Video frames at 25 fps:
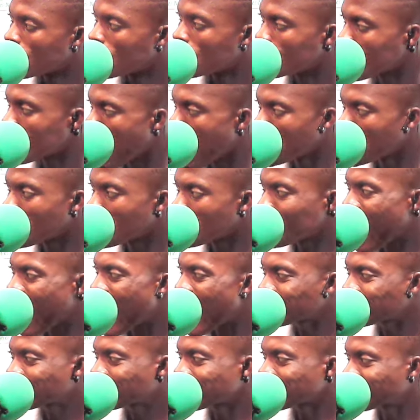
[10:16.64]
one
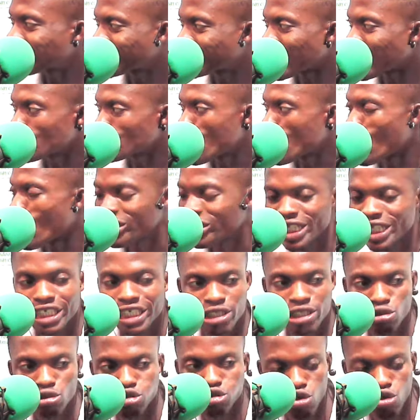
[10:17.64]
assistant coach
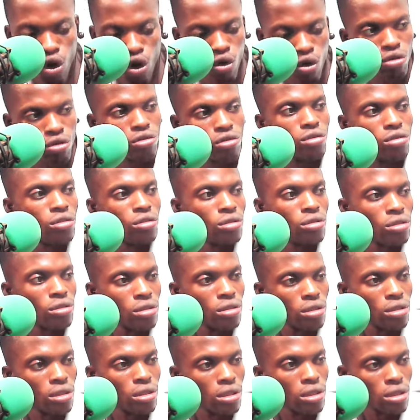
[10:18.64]
issues no
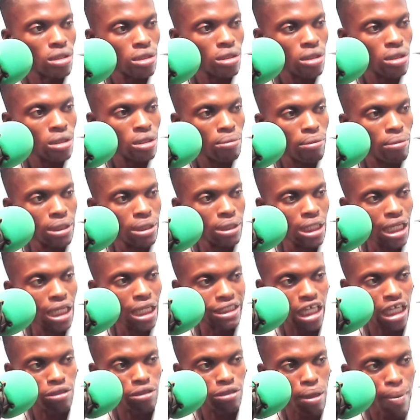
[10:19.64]
me the
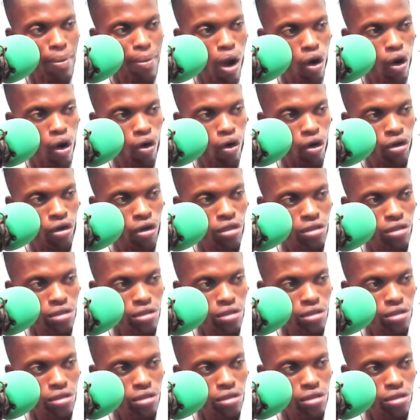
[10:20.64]
latest beba ho